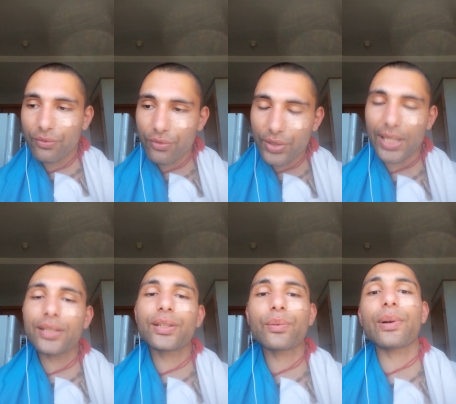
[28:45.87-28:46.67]

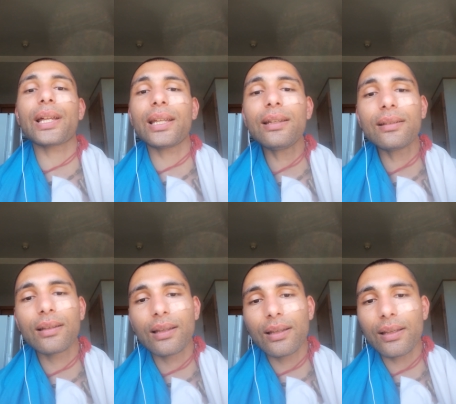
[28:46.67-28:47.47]
just a way,
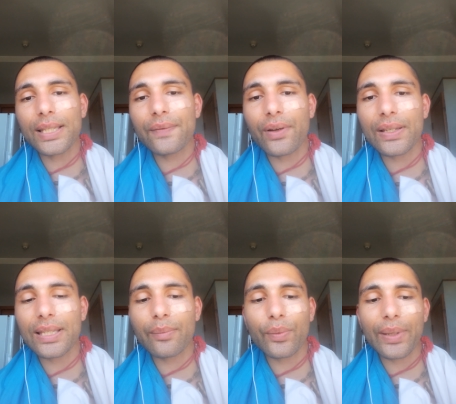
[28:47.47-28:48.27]
as far as
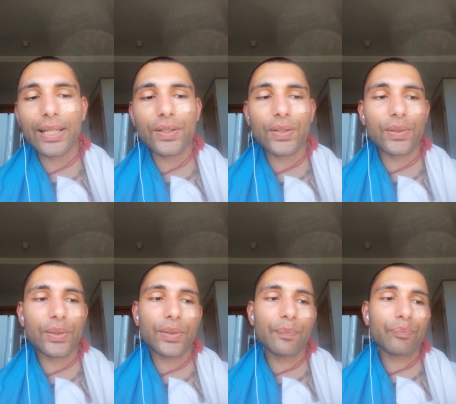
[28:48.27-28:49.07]
I'm aware, to